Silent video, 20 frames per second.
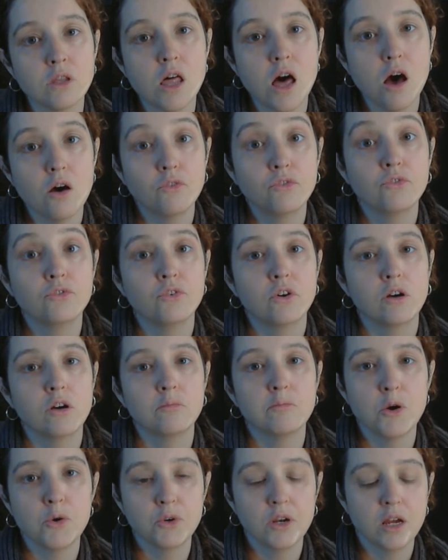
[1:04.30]
love
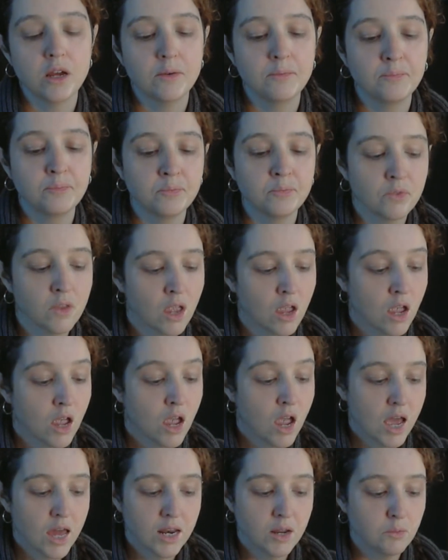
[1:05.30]
Amoda,
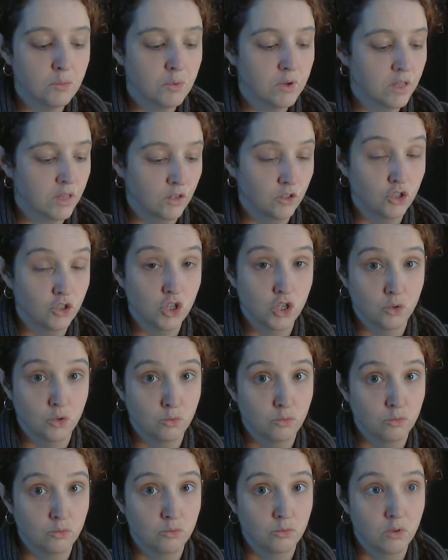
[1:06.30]
and I really
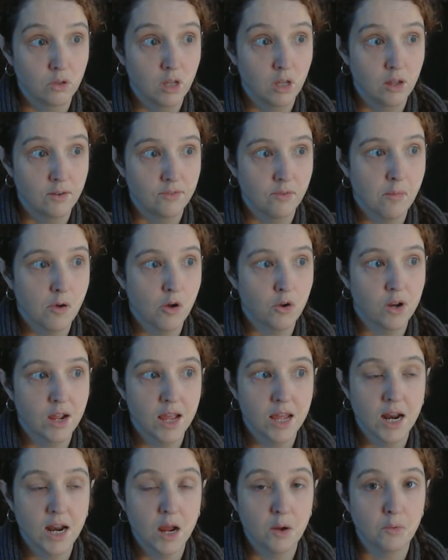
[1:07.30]
do love Amoda,
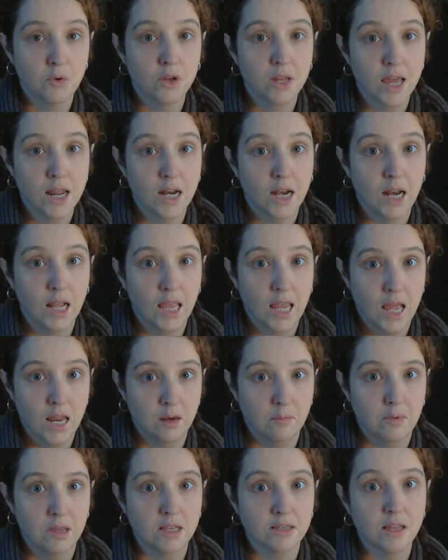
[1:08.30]
and I will get it
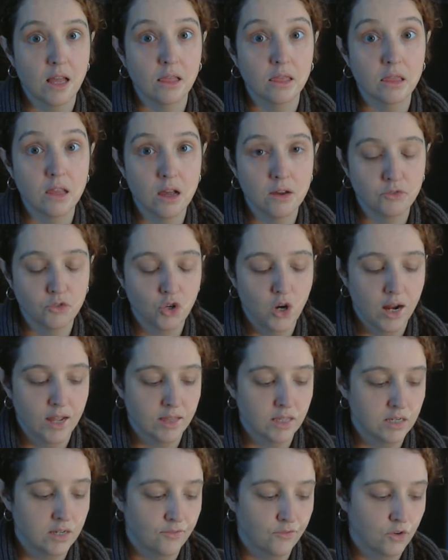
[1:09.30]
again because I love
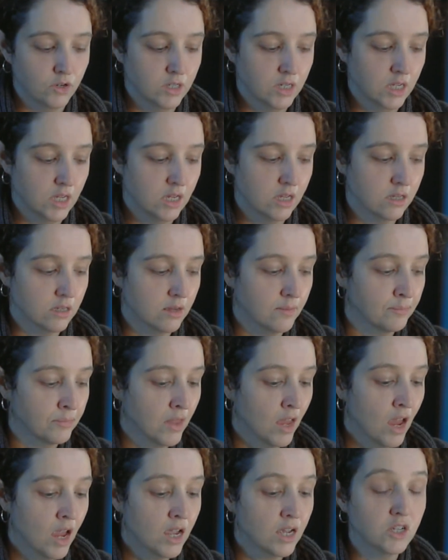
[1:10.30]
trying the different teas.
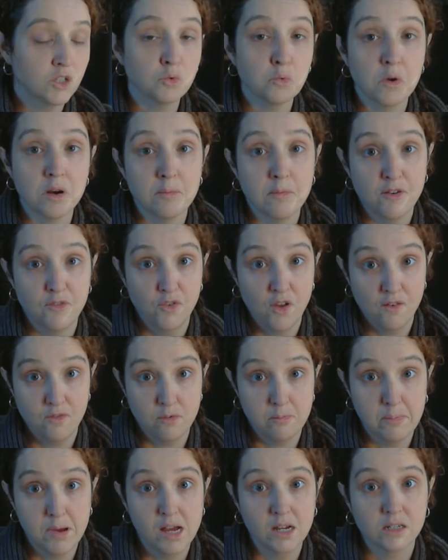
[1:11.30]
It's one of my
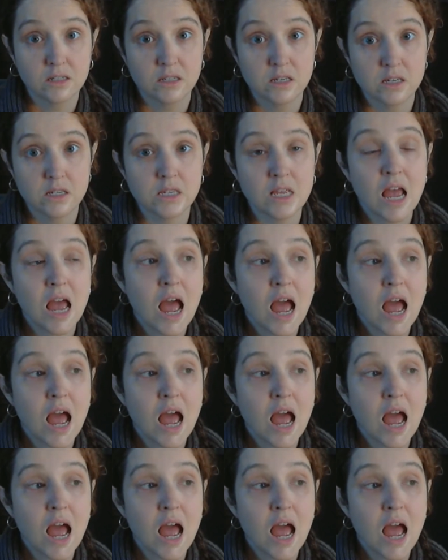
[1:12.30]
favorite boxes.